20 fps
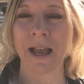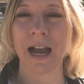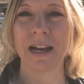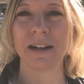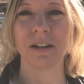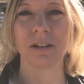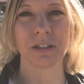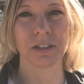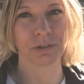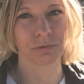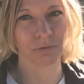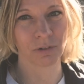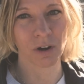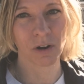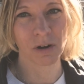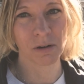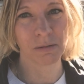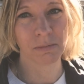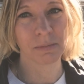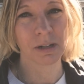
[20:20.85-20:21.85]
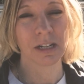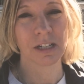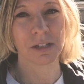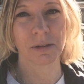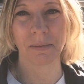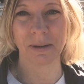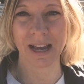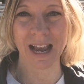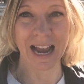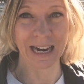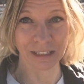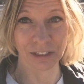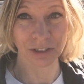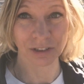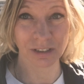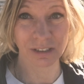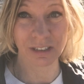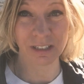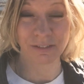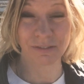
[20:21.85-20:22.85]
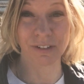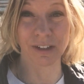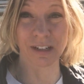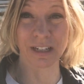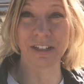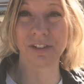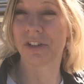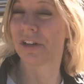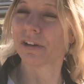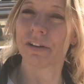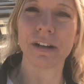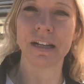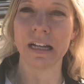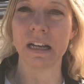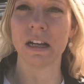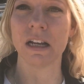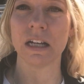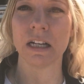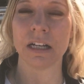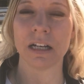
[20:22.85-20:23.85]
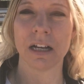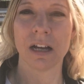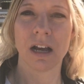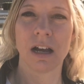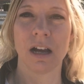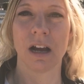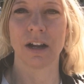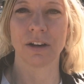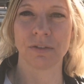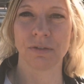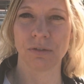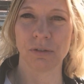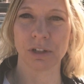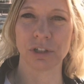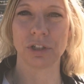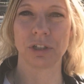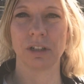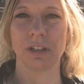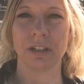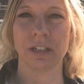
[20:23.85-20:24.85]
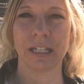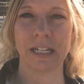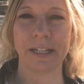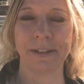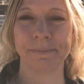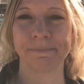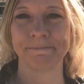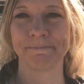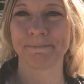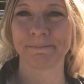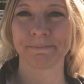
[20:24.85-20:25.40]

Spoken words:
I noticed Rome to be actually very dirty, unfortunately.